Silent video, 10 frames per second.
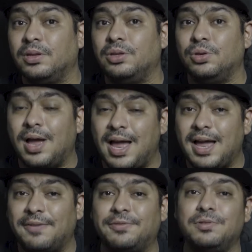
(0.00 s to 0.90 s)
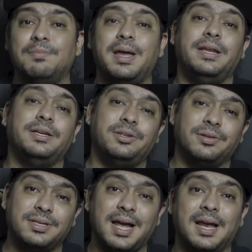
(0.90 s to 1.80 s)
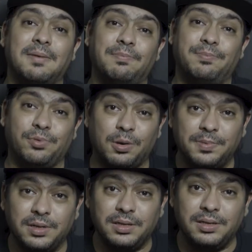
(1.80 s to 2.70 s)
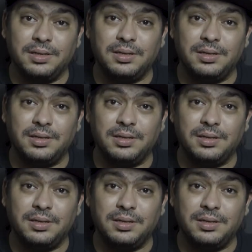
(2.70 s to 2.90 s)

you have to manage your time properly.